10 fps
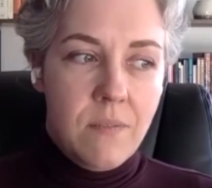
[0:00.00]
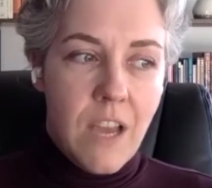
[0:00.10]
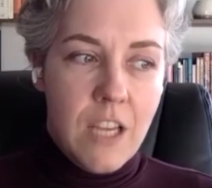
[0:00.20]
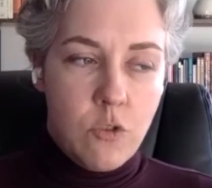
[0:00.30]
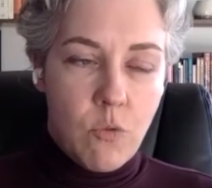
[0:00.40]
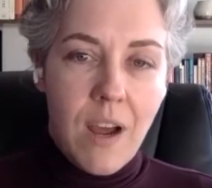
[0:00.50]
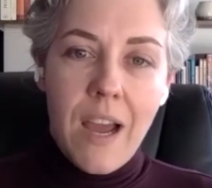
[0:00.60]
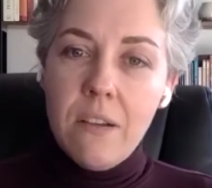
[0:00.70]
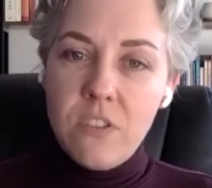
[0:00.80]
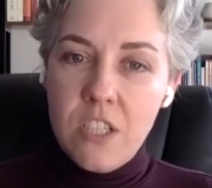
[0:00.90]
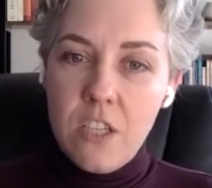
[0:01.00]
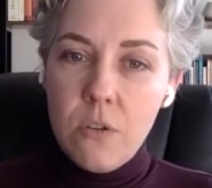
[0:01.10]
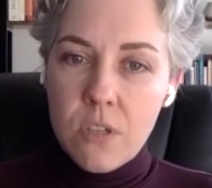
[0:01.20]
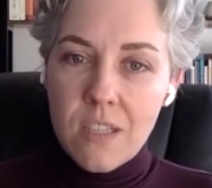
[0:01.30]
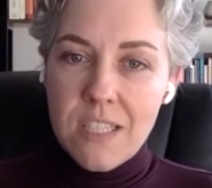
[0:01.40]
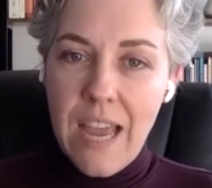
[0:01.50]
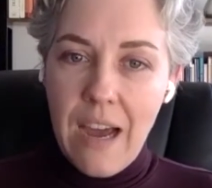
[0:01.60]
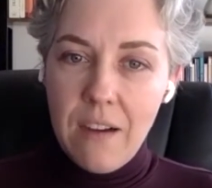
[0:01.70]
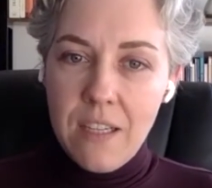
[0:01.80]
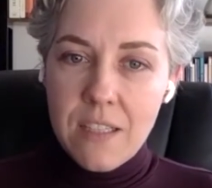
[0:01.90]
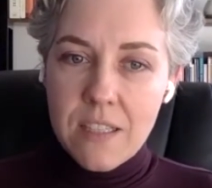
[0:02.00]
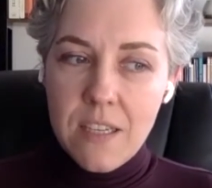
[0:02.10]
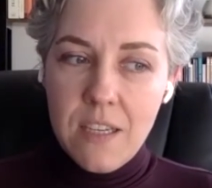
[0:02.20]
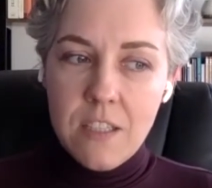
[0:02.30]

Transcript: a drive to use our talents